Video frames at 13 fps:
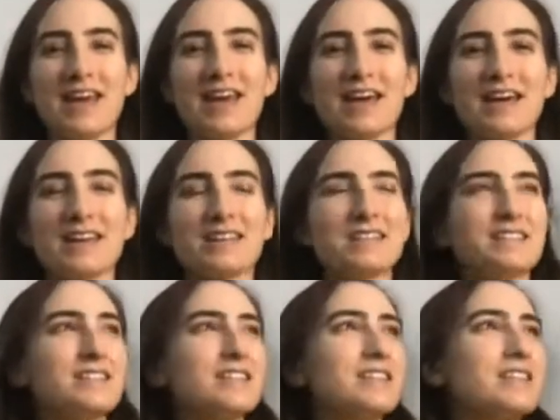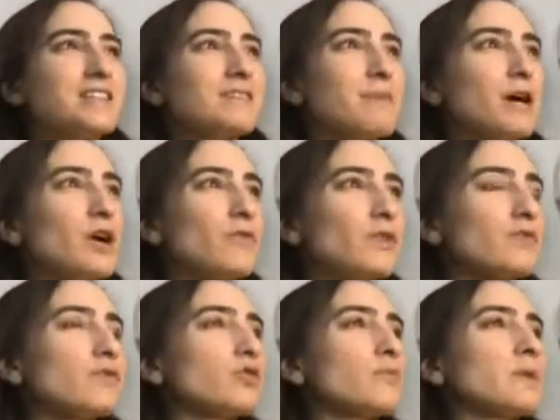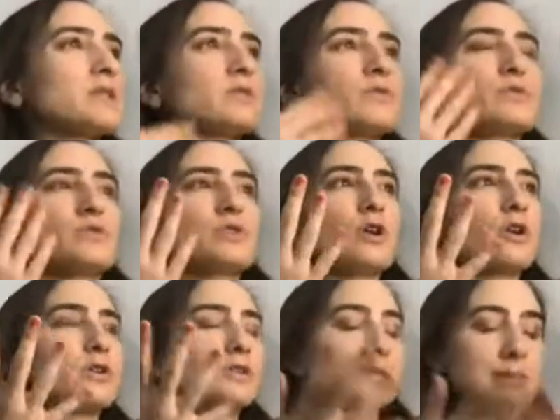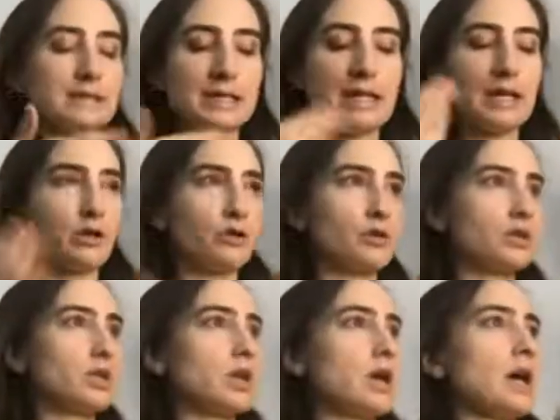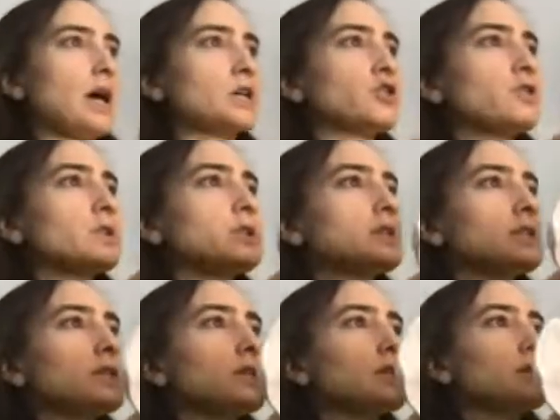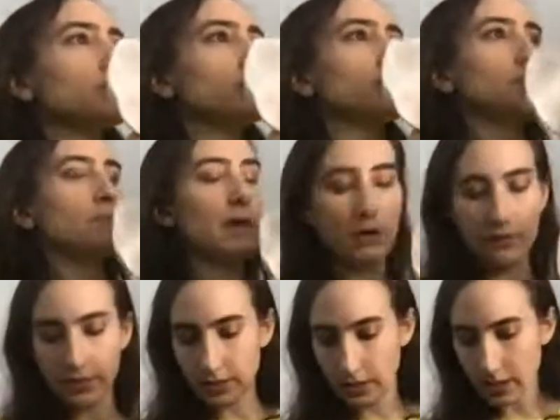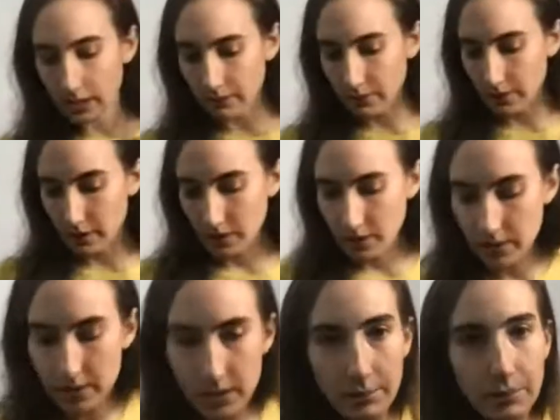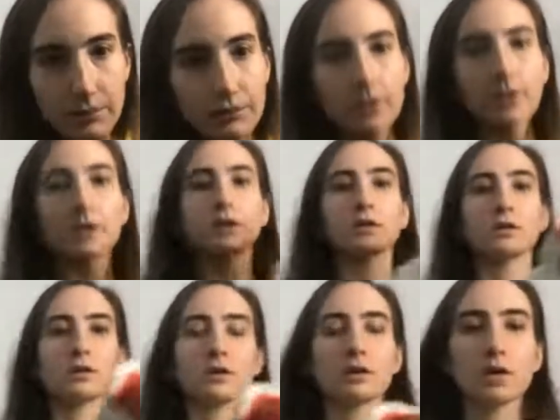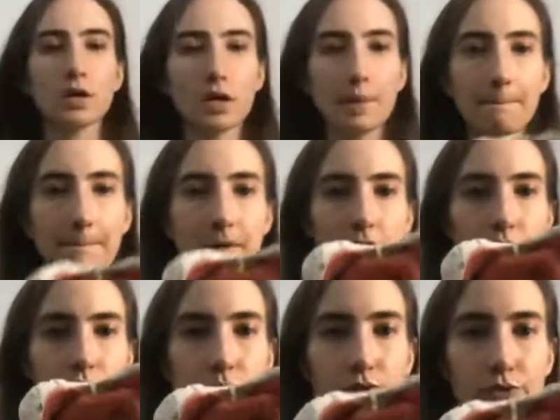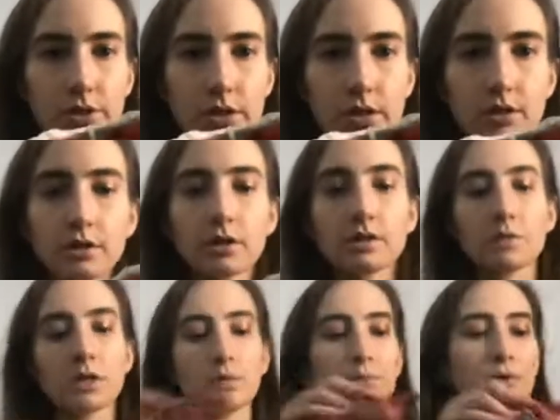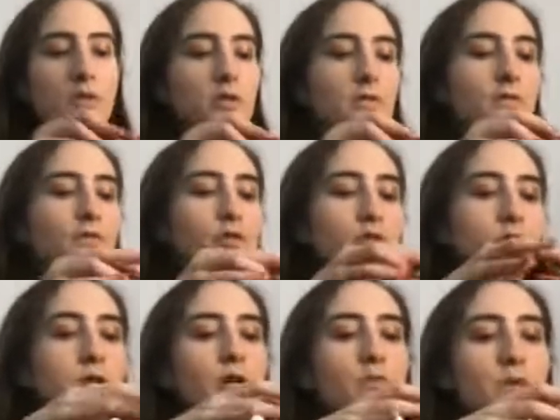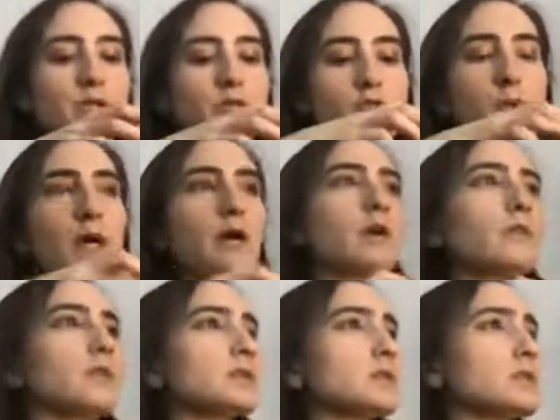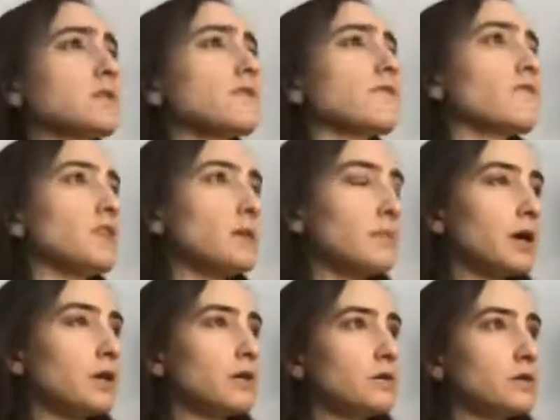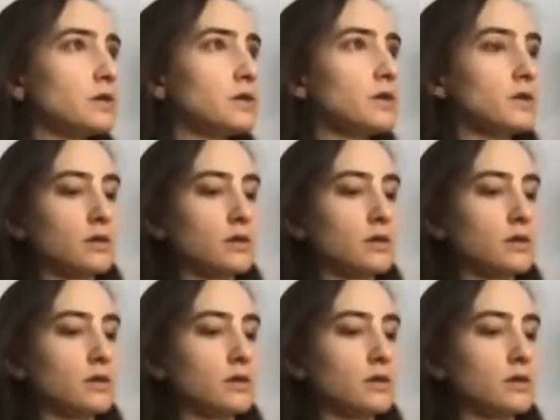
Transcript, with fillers: and the pelvic floor muscles are layers. As you can see here in the pelvis, I have some of the muscles here. I'm going to put the first layer of muscles back on. This is a female